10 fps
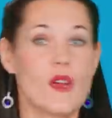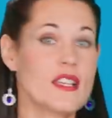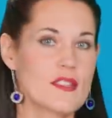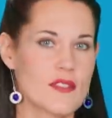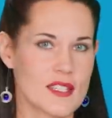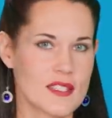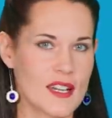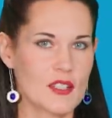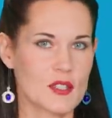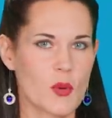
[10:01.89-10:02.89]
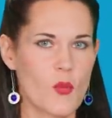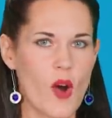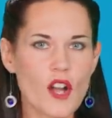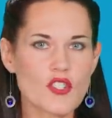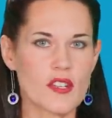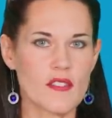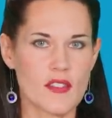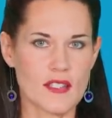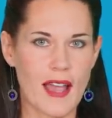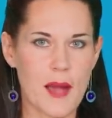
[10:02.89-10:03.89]
rest of the stylists were watching
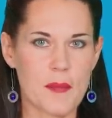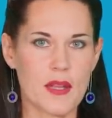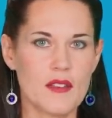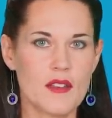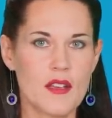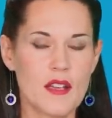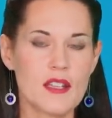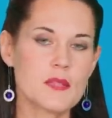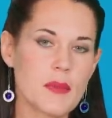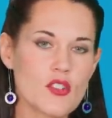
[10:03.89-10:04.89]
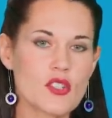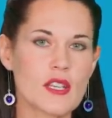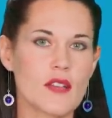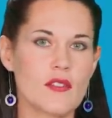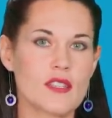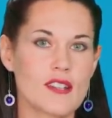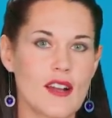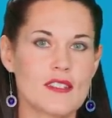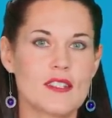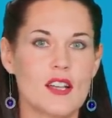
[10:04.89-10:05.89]
this happen, especially given that
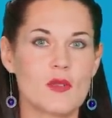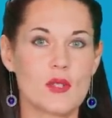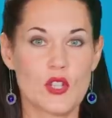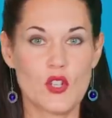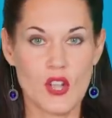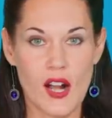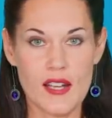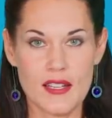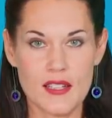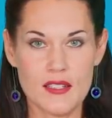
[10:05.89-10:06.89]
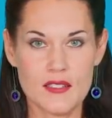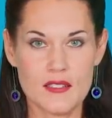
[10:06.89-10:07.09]
Tatiana was crying?